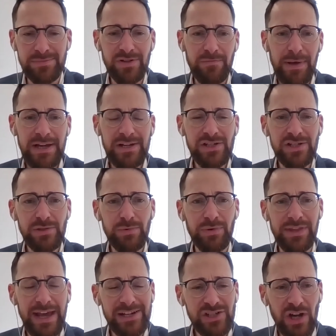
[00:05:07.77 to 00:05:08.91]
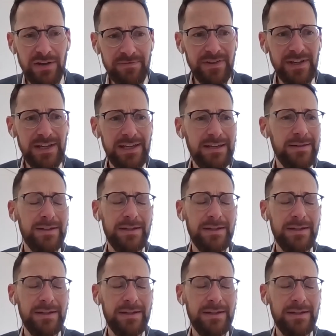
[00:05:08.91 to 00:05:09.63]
So patients with HIV,